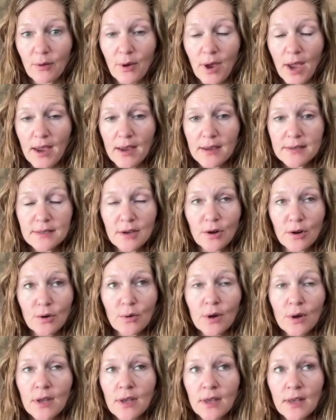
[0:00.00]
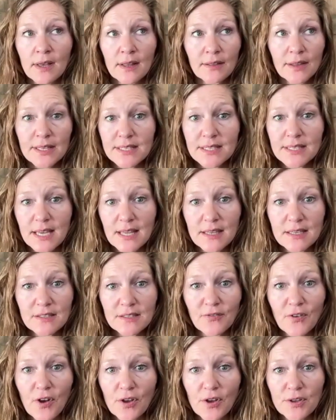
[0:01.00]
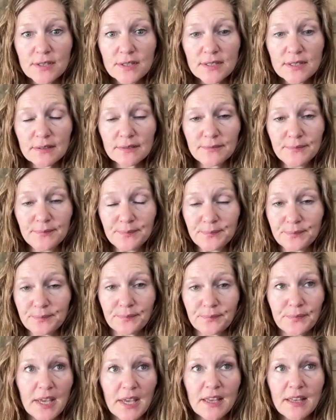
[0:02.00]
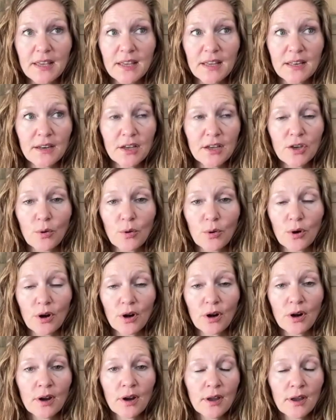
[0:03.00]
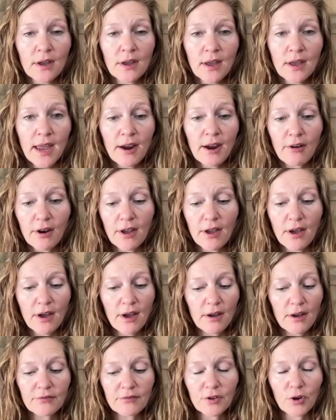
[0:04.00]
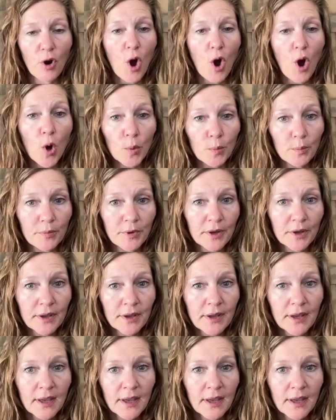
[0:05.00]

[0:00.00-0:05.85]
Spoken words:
Okay. So let's say this falls in your area of your home